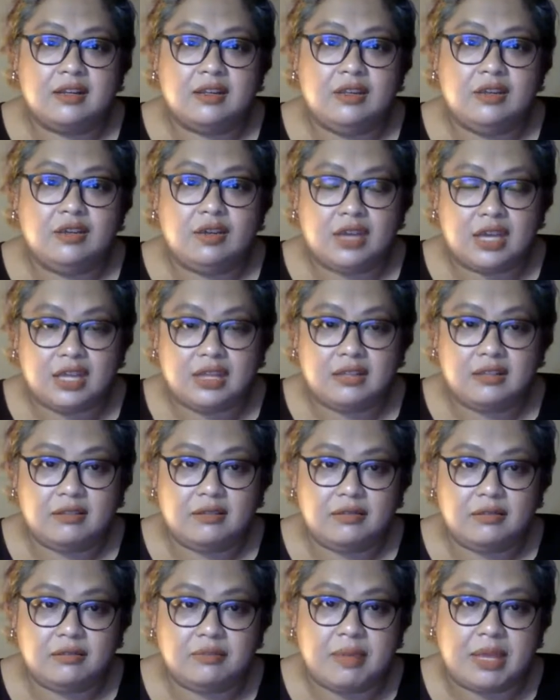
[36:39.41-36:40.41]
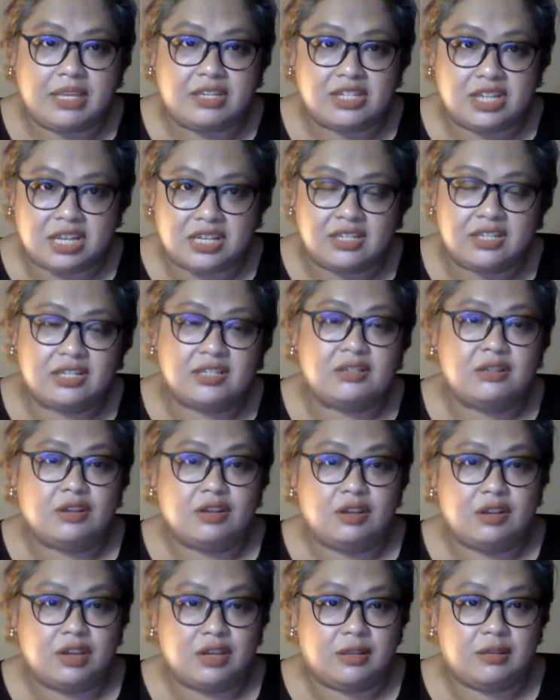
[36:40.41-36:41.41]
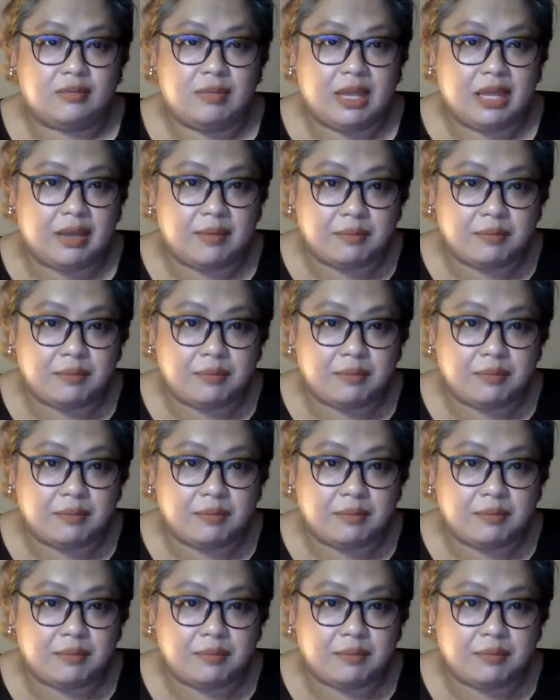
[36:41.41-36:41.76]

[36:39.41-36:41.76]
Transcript: you can make changes or you can make